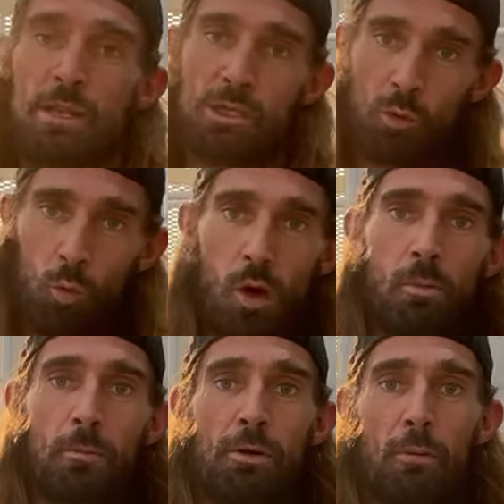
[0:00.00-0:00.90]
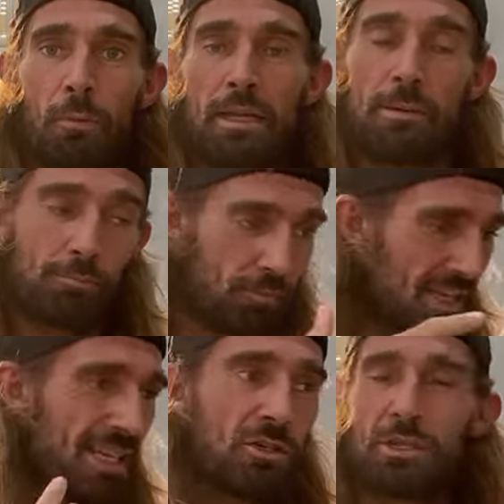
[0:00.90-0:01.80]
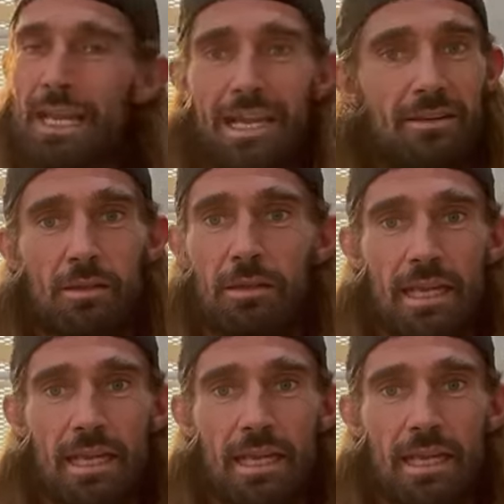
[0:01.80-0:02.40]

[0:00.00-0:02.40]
She'll warm up properly, And I said, just get in the